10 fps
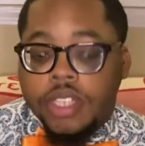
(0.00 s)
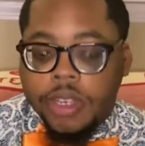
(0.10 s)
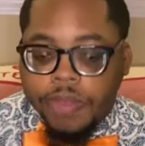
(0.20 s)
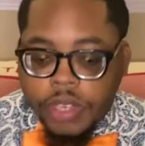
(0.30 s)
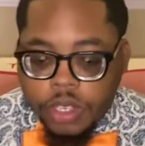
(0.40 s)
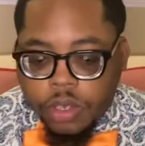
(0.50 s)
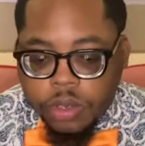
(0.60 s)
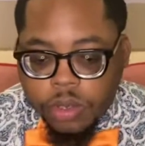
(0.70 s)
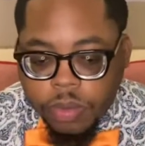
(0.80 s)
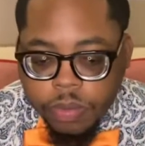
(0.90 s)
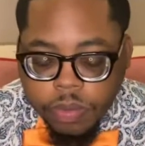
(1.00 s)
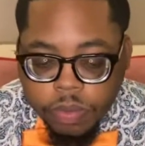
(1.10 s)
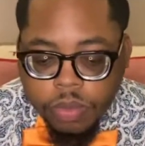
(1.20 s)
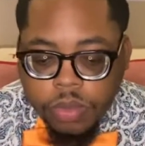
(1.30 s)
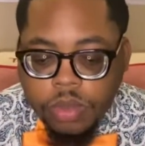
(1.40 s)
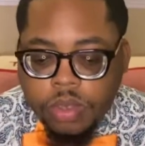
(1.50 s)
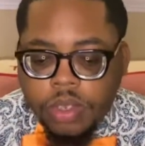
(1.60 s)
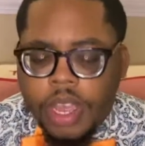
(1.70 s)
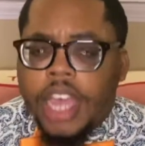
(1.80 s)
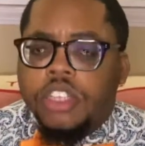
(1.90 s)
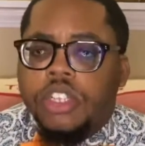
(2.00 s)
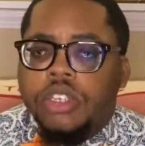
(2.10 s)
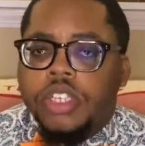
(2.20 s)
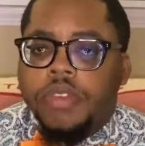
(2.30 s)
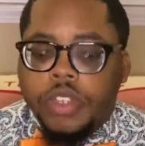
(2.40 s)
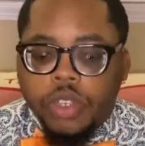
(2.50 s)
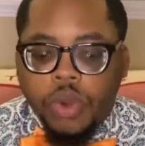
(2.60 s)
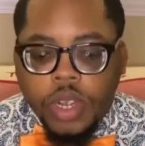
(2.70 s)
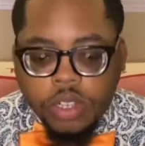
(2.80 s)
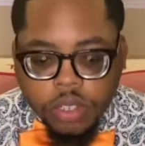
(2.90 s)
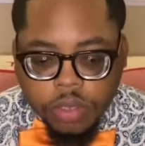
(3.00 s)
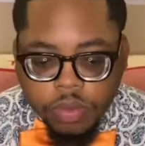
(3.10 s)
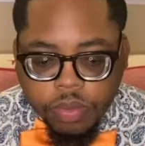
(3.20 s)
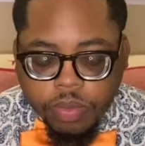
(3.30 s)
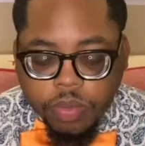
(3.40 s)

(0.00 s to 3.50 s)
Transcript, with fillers: definitions, ask yourself this question